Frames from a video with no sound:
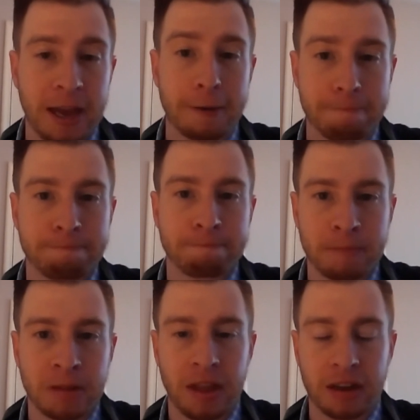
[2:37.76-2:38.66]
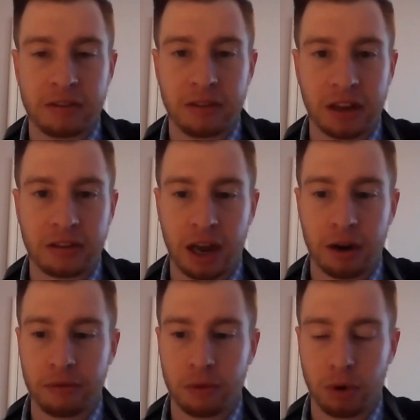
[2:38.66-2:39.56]
yeah, that's kind
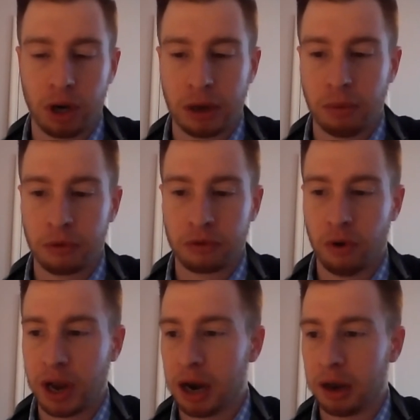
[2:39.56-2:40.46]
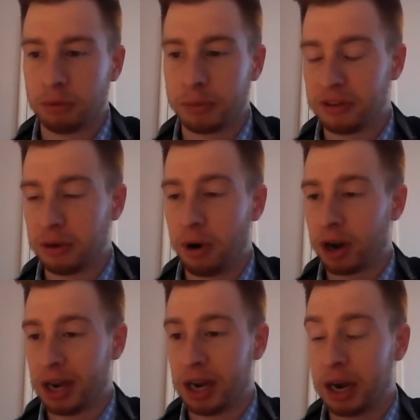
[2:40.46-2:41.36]
of really what was going on in the Bloomington market.